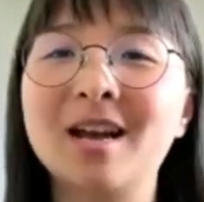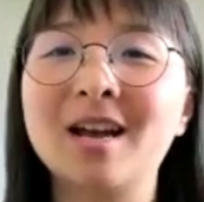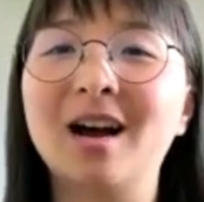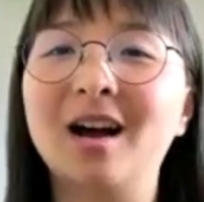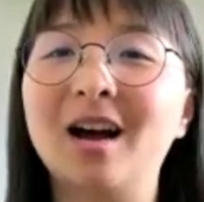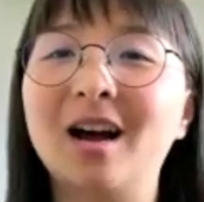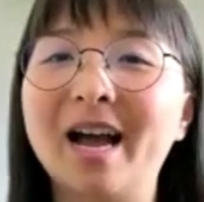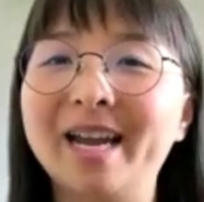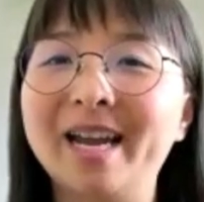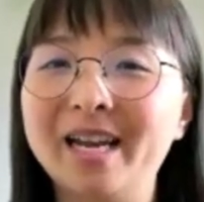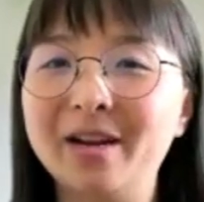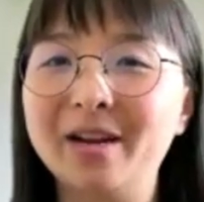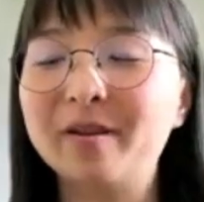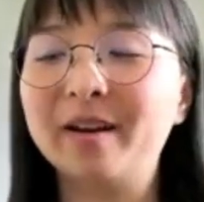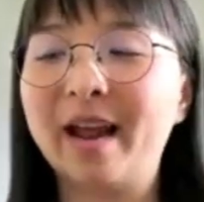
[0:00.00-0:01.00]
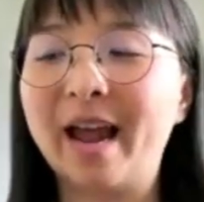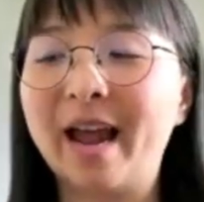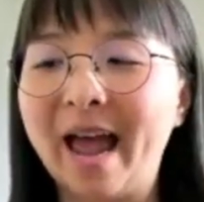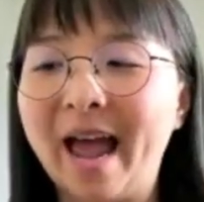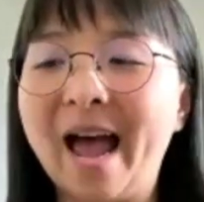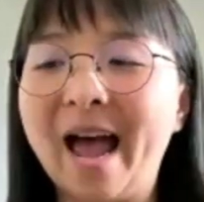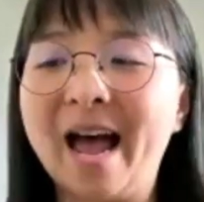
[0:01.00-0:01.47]
I even
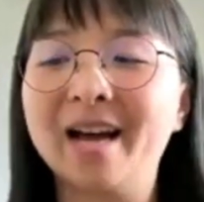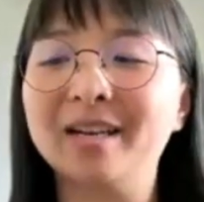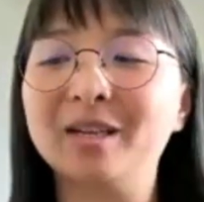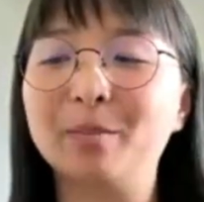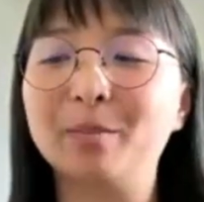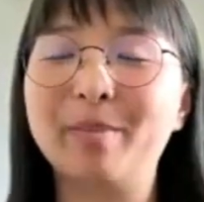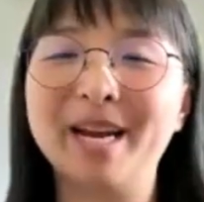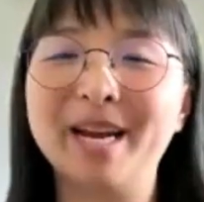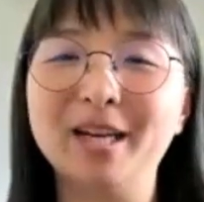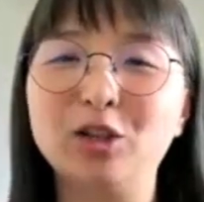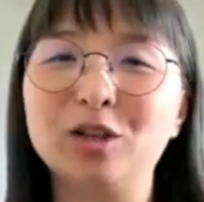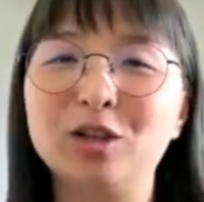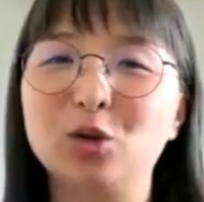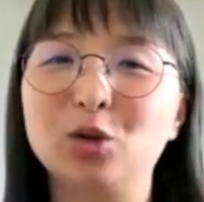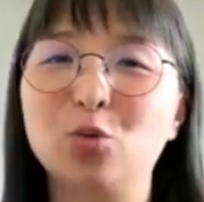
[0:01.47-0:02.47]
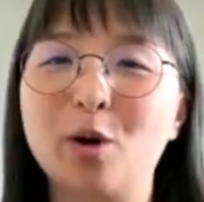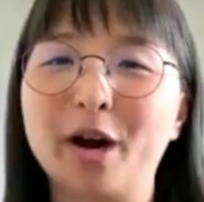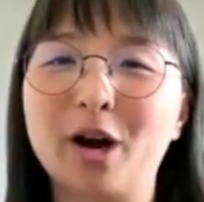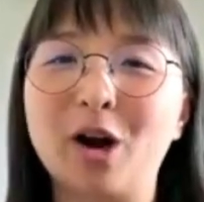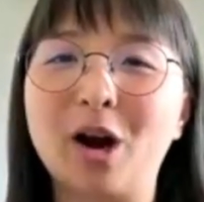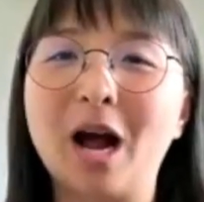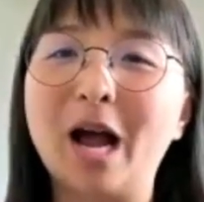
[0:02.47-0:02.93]
had patients
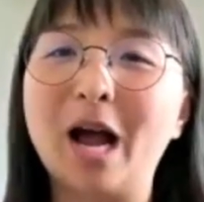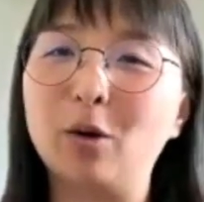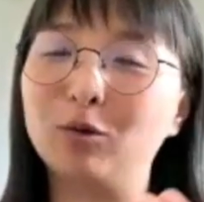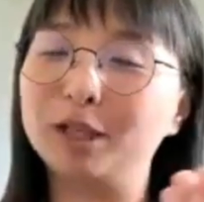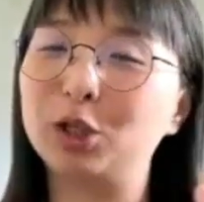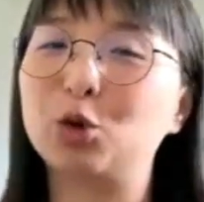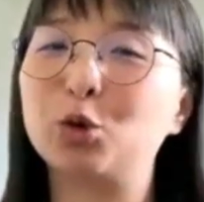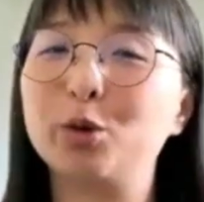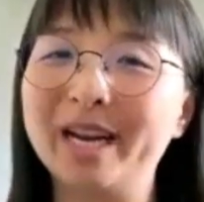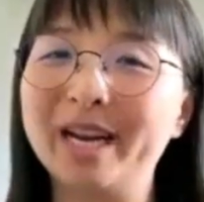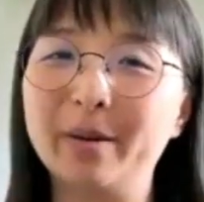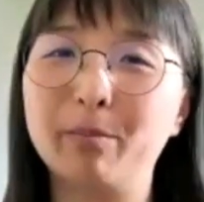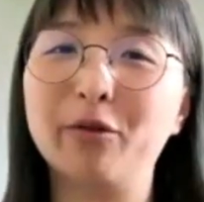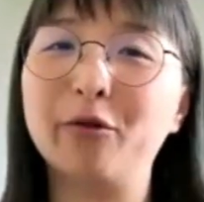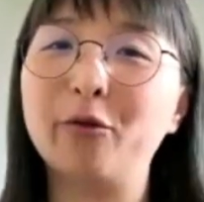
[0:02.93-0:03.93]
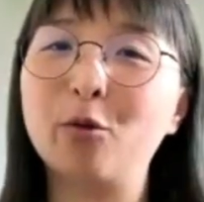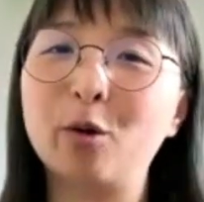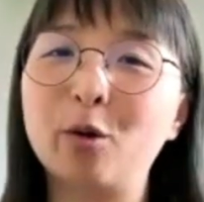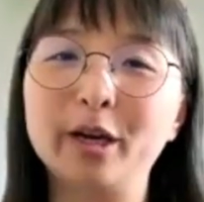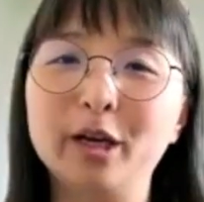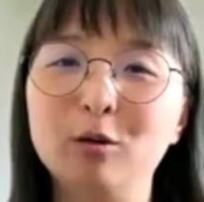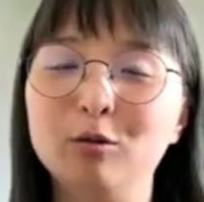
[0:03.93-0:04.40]
where I was treating
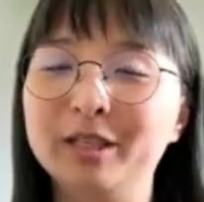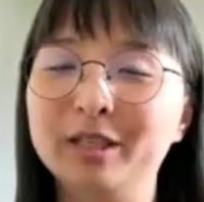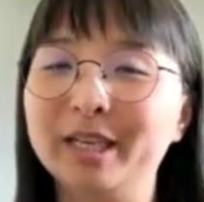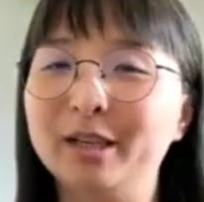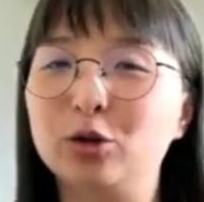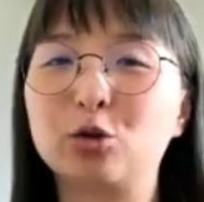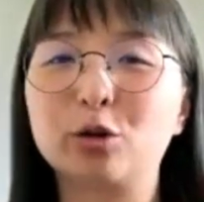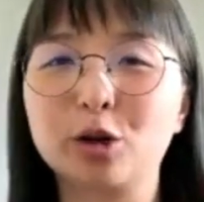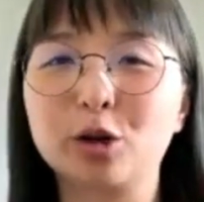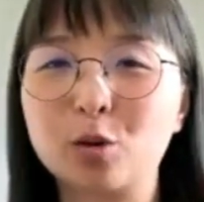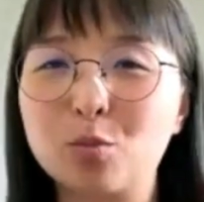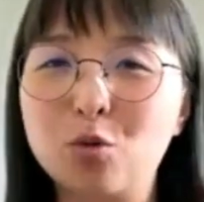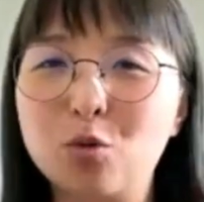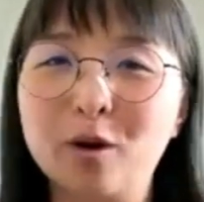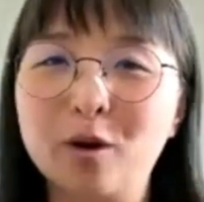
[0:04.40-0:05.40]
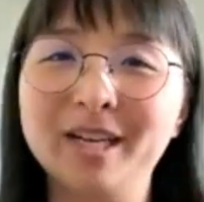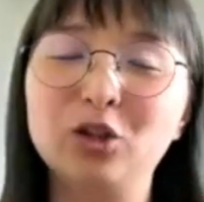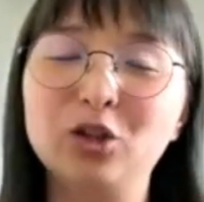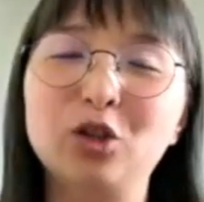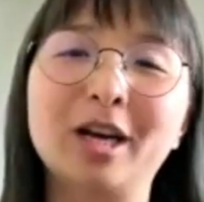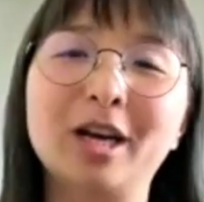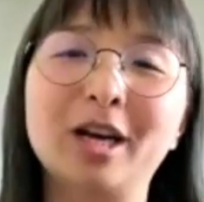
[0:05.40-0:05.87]
before using trigger point
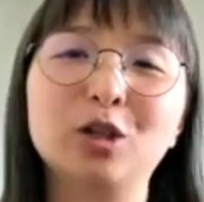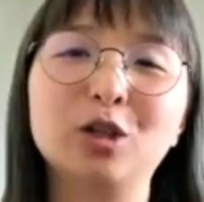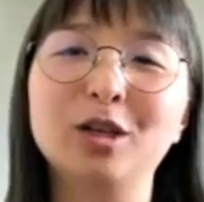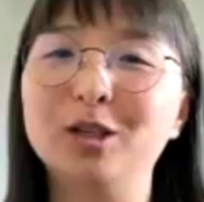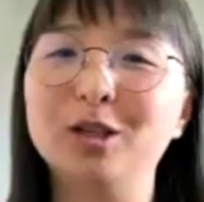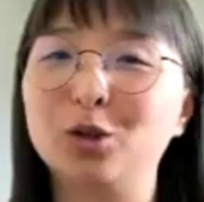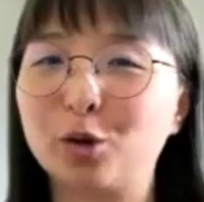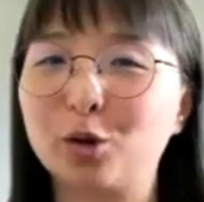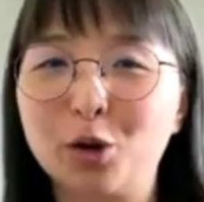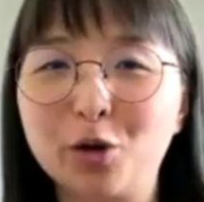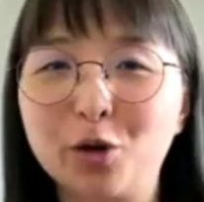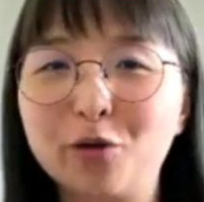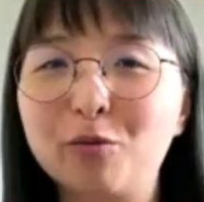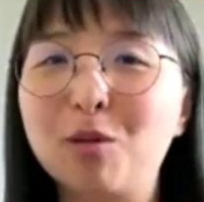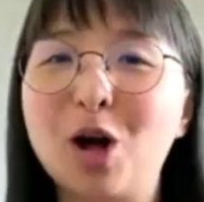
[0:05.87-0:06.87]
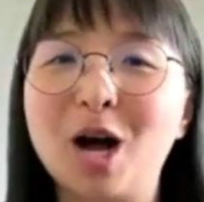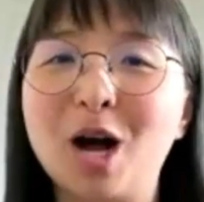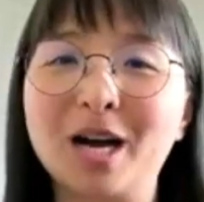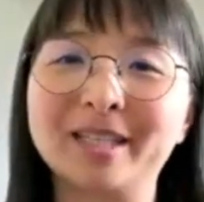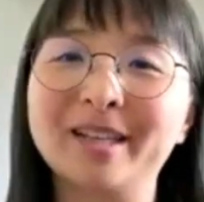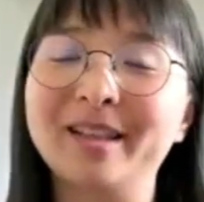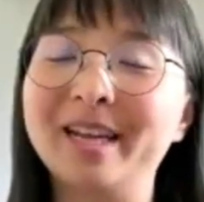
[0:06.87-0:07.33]
injections or nerve
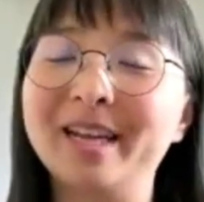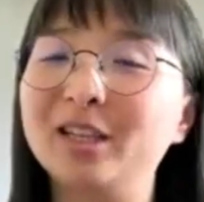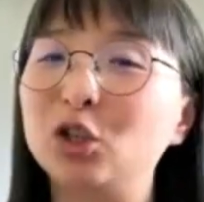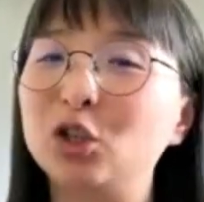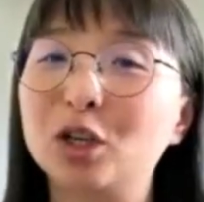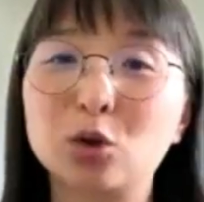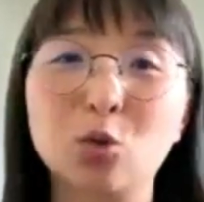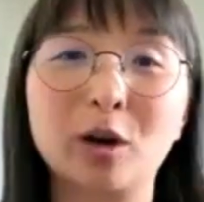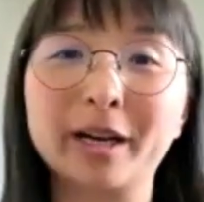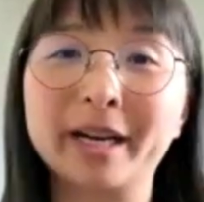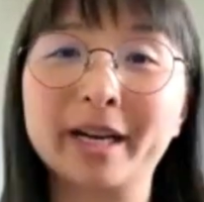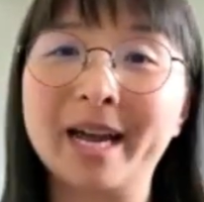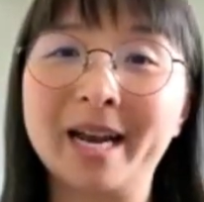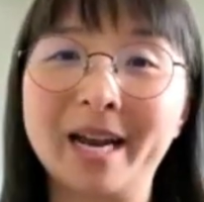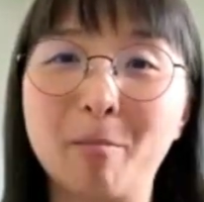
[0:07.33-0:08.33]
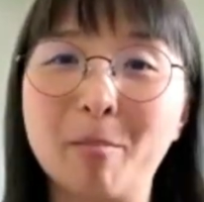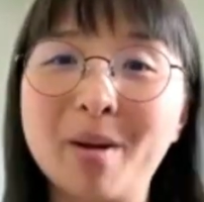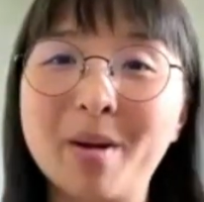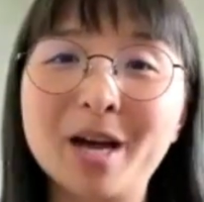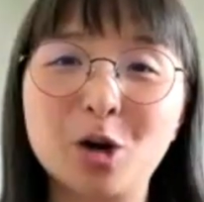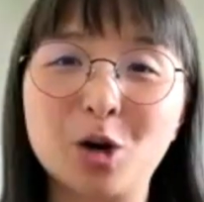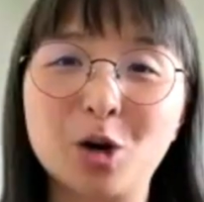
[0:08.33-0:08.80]
blocks, and they just weren't getting
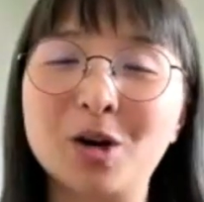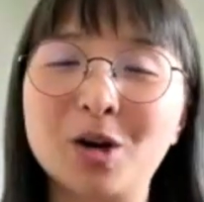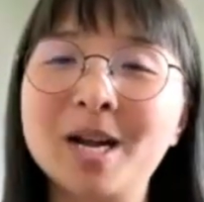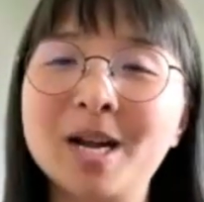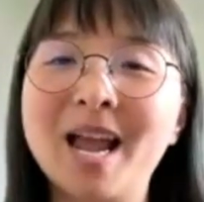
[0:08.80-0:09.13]
better.